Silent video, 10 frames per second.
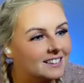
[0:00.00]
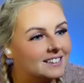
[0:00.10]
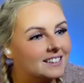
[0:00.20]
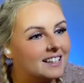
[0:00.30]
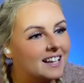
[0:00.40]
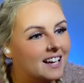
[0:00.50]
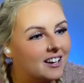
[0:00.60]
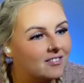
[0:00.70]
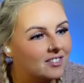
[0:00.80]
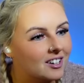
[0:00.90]

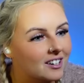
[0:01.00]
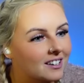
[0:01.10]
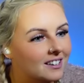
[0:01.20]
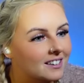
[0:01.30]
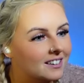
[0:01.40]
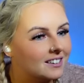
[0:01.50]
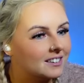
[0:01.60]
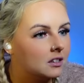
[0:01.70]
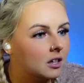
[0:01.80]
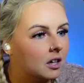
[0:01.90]
clever.
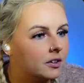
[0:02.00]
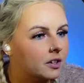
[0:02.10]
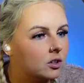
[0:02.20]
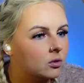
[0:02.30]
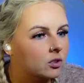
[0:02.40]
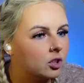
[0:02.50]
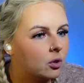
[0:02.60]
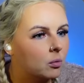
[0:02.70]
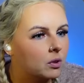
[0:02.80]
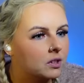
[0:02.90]
That, I think you only
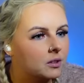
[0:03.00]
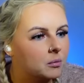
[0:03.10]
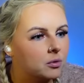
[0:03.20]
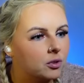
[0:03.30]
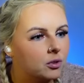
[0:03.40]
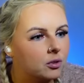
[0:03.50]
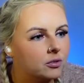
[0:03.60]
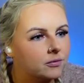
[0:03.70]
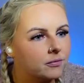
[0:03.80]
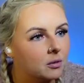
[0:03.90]
got one of them though.
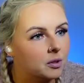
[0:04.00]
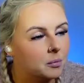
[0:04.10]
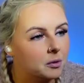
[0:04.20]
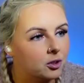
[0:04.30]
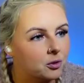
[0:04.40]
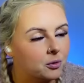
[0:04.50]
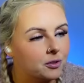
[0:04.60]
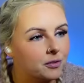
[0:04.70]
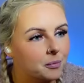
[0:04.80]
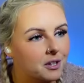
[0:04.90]
It would have been cool
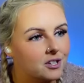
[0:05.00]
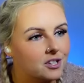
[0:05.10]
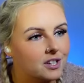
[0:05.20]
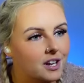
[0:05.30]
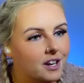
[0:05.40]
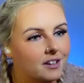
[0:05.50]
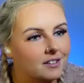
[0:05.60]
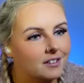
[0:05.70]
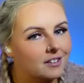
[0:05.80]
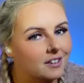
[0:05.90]
if I managed to get
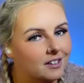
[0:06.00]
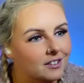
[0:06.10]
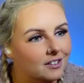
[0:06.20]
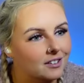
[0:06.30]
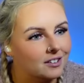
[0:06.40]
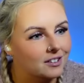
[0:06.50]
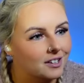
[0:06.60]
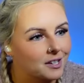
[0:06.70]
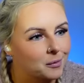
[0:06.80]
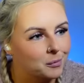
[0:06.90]
like a, a
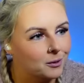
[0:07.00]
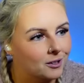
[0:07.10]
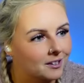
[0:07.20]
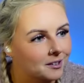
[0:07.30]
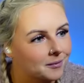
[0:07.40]
heap more.